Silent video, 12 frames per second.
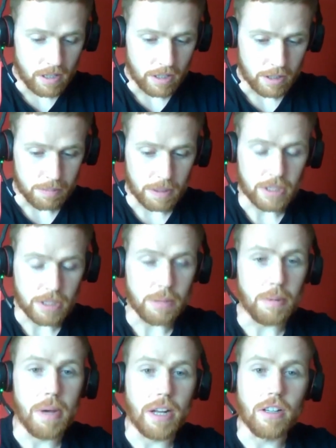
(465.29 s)
especially being
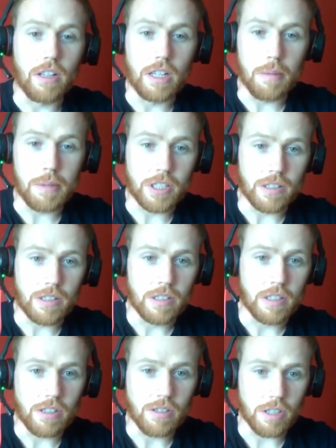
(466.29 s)
medical imaging
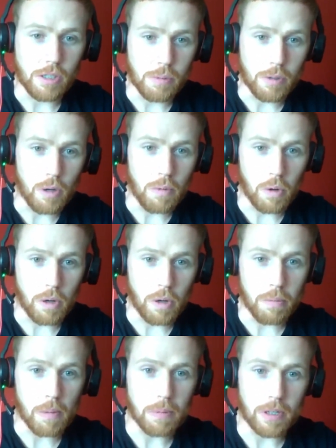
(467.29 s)
is is becoming quite
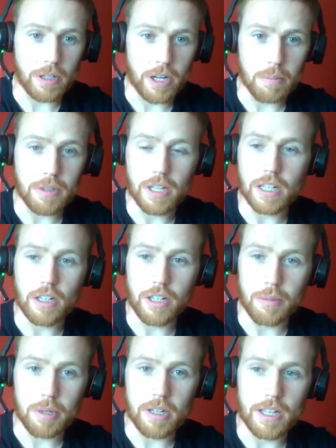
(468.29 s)
popular now, particularly in
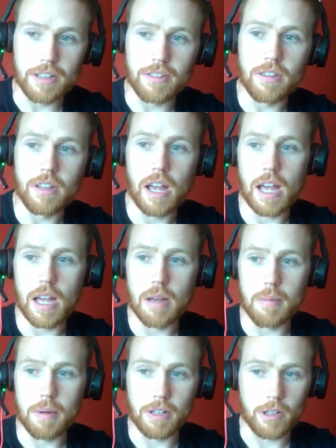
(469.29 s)
Berlin. Um,
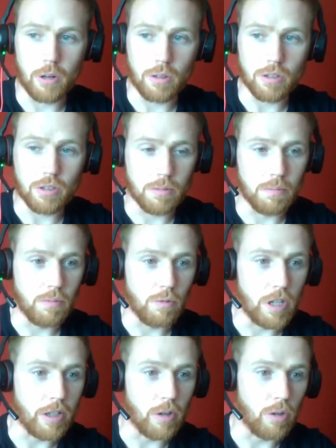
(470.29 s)
and I know there's some
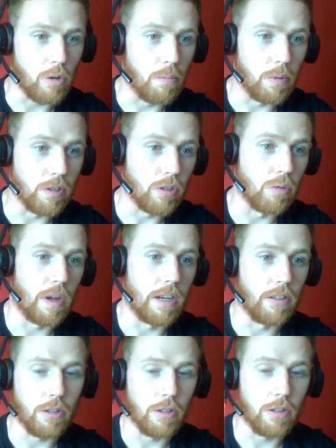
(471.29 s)
really good companies as well
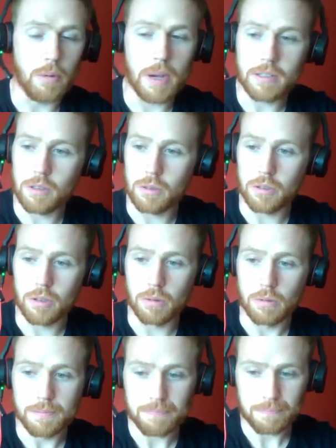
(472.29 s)
in the US doing it too.
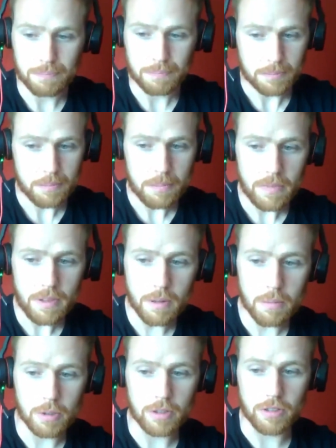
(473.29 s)

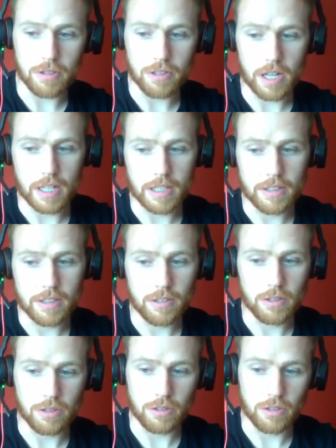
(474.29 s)
Hmm. but there's a
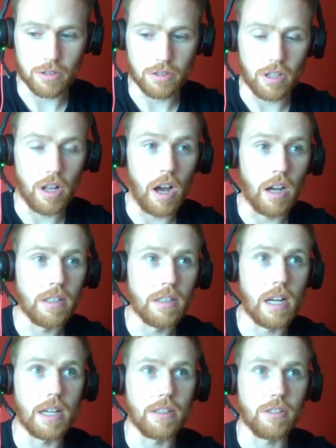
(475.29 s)
there's there's a lot
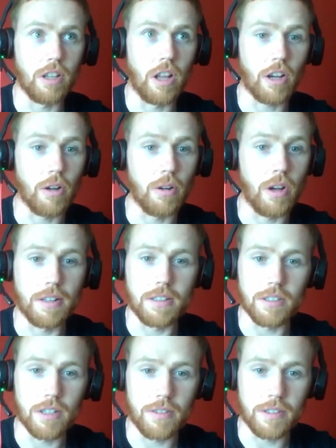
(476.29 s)
uh, there's a lot going on in
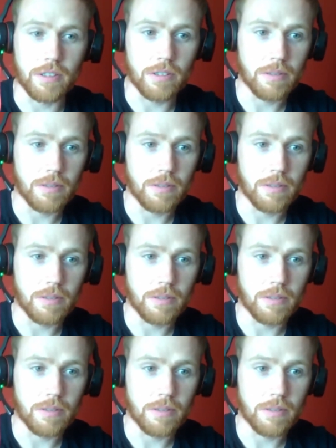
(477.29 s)
these areas.